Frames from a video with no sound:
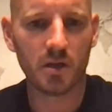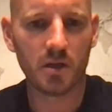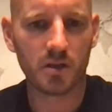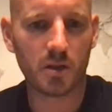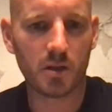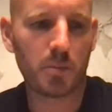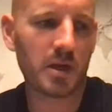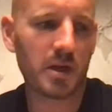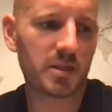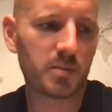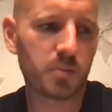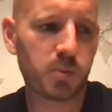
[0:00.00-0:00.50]

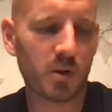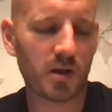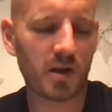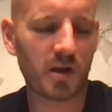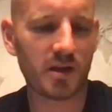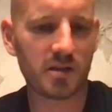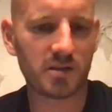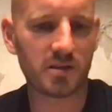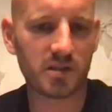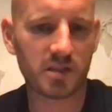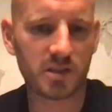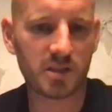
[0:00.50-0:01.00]
the best
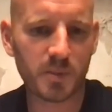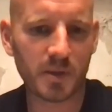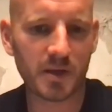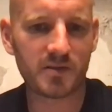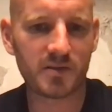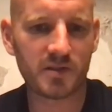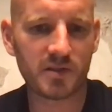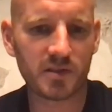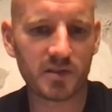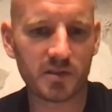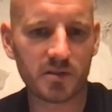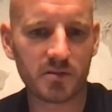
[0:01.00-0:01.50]
players
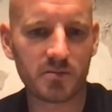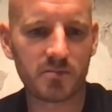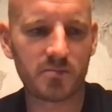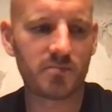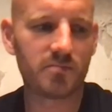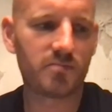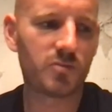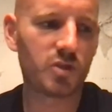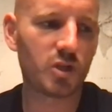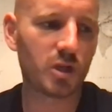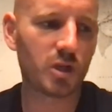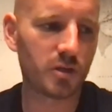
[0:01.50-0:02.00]
expect to
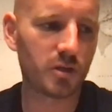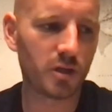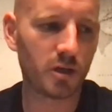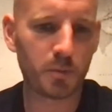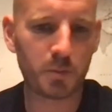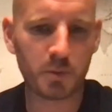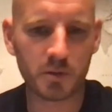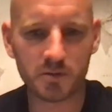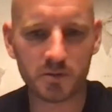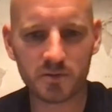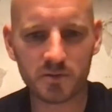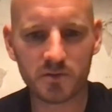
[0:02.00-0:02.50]
turn
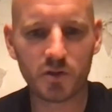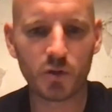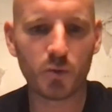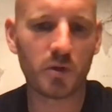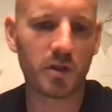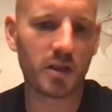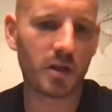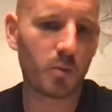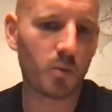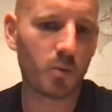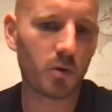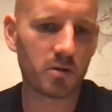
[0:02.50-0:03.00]
up and do what
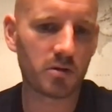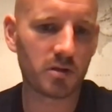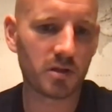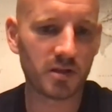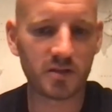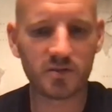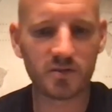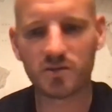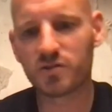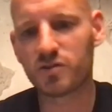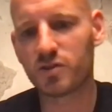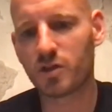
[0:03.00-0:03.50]
they want, and
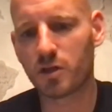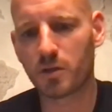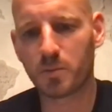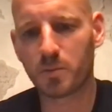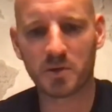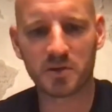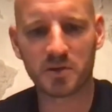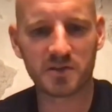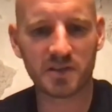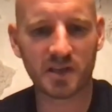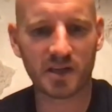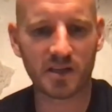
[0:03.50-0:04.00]
then just turn up
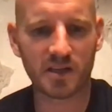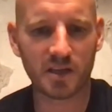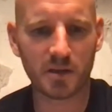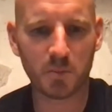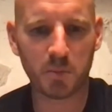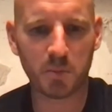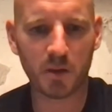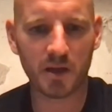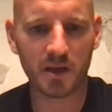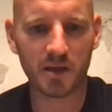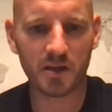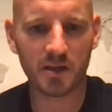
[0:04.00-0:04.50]
on a Saturday and
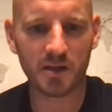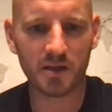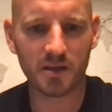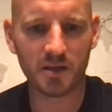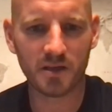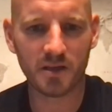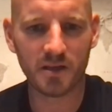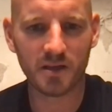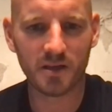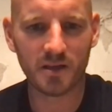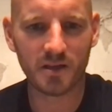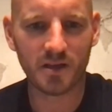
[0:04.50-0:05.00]
play.
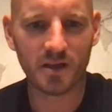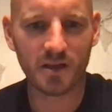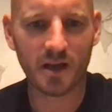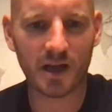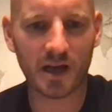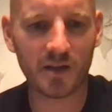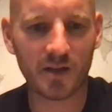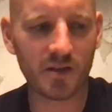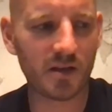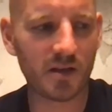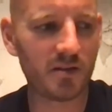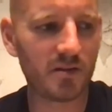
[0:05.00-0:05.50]

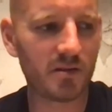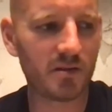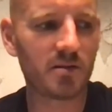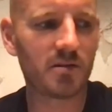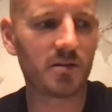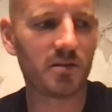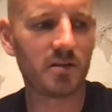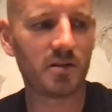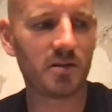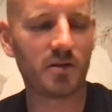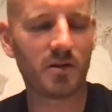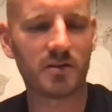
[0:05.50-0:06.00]
And then
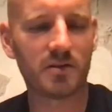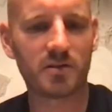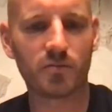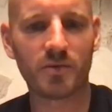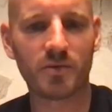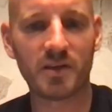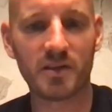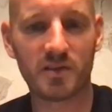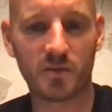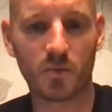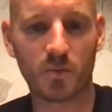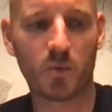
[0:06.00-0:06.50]
you know, there's a
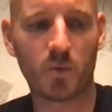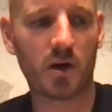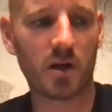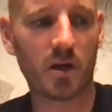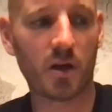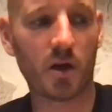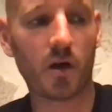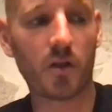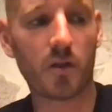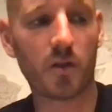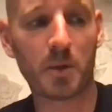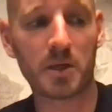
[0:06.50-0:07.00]
reason why a
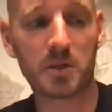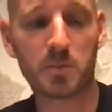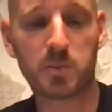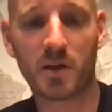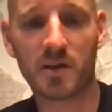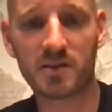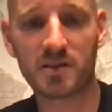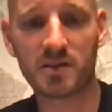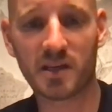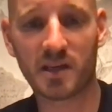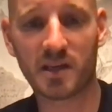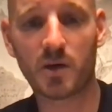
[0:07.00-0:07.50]
lot of the best
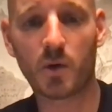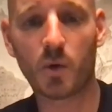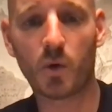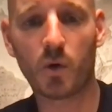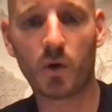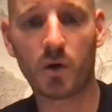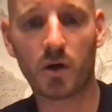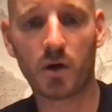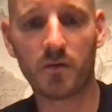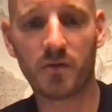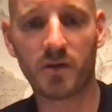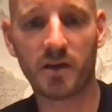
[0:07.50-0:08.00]
players get
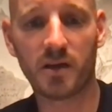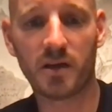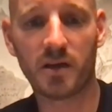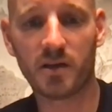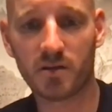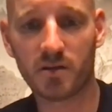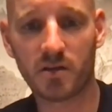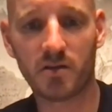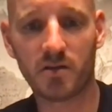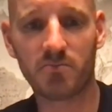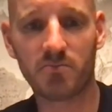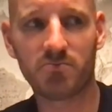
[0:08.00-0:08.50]
caught over here
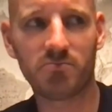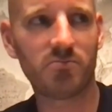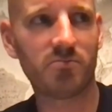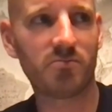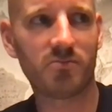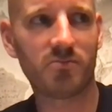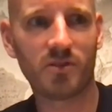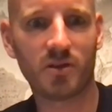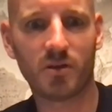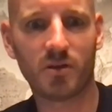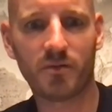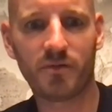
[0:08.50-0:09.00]
at
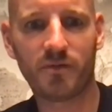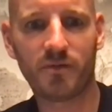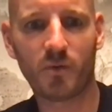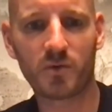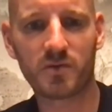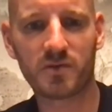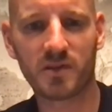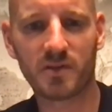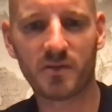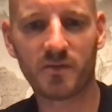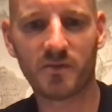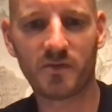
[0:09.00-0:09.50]
you know
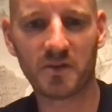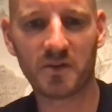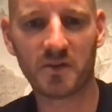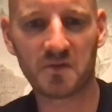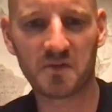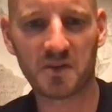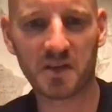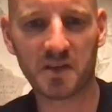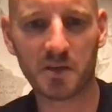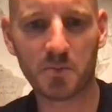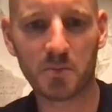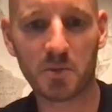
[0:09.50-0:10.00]
14,
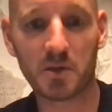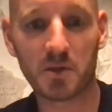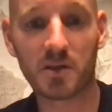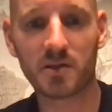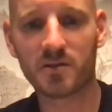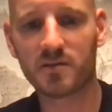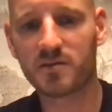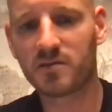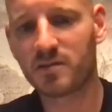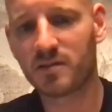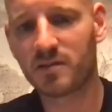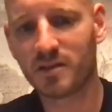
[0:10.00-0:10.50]
15
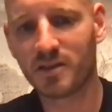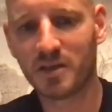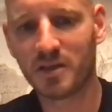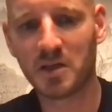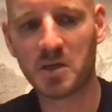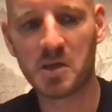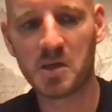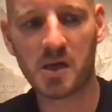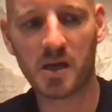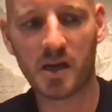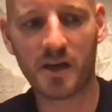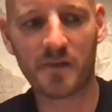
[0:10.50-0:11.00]
because
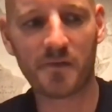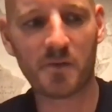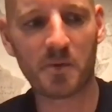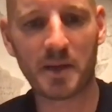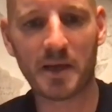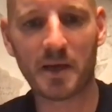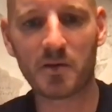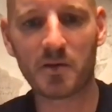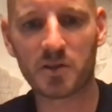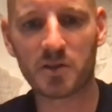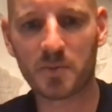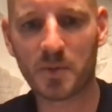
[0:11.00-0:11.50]

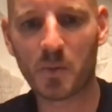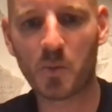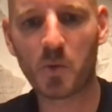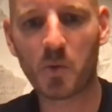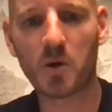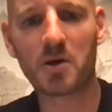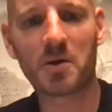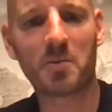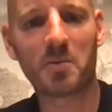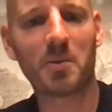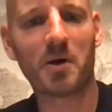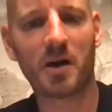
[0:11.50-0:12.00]
everybody else has been
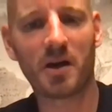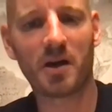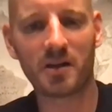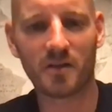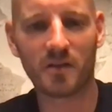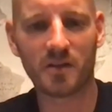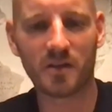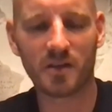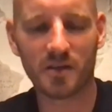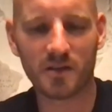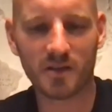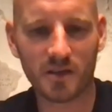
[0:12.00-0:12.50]
working behind
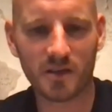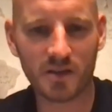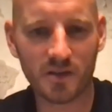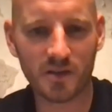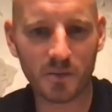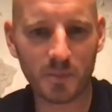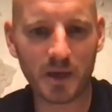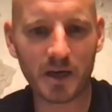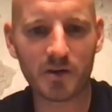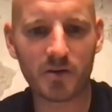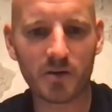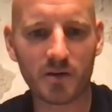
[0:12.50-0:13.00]
in, in the
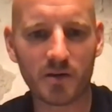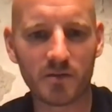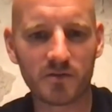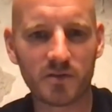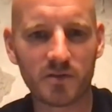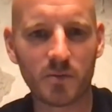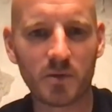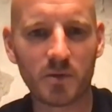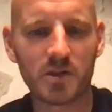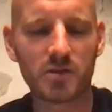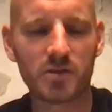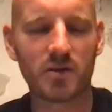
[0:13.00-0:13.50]
background.
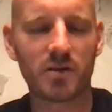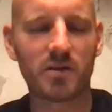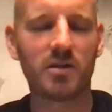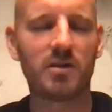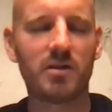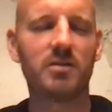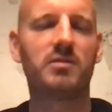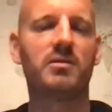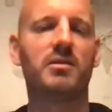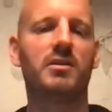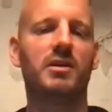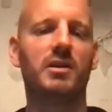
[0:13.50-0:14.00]
So we're trying to
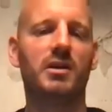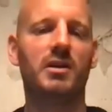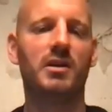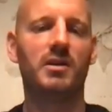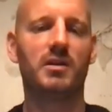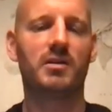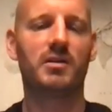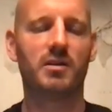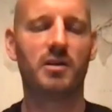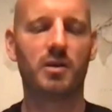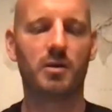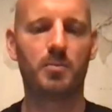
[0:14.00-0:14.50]

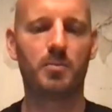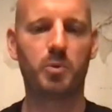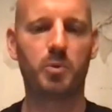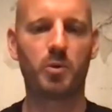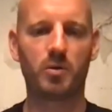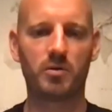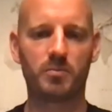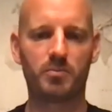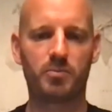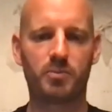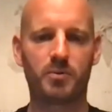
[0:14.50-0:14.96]
you know put